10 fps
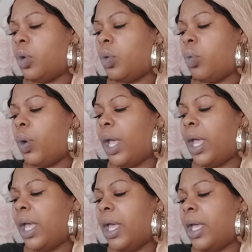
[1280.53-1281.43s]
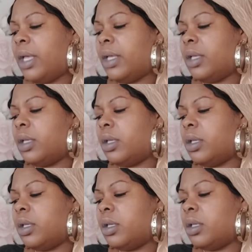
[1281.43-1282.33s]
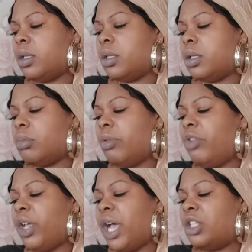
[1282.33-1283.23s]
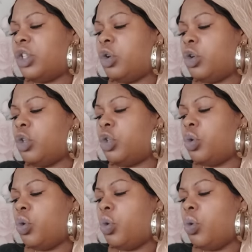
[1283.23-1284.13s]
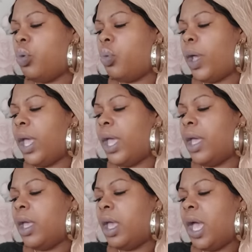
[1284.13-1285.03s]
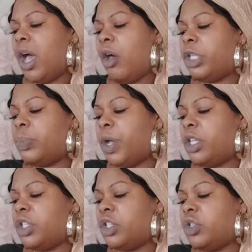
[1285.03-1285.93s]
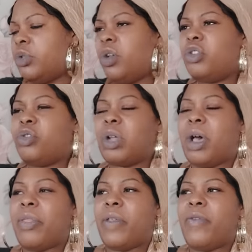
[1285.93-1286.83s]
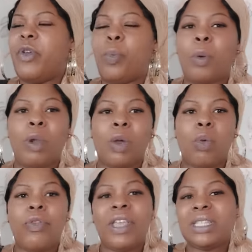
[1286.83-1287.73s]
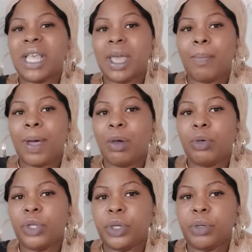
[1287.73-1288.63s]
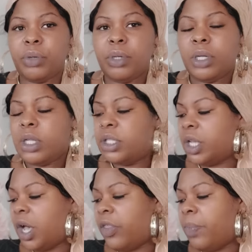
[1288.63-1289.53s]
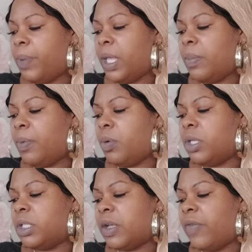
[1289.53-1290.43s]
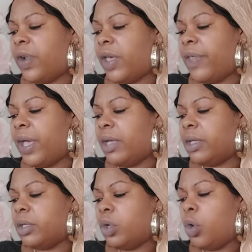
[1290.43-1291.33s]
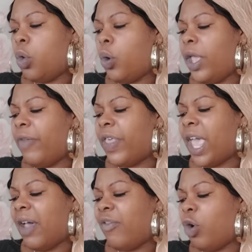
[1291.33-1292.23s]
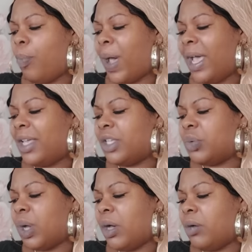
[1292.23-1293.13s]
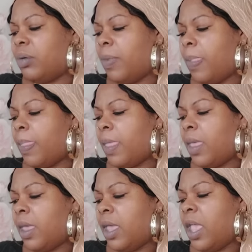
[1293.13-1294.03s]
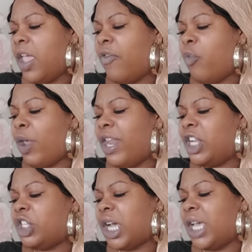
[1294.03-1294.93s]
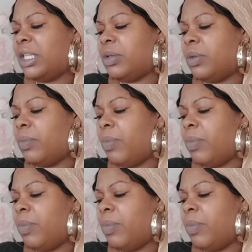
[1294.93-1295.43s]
where some of you guys are not sure where, how this person, not how they feel, but like what they say about you to other people and stuff like that, or if they have your back as well, if when they're chatting,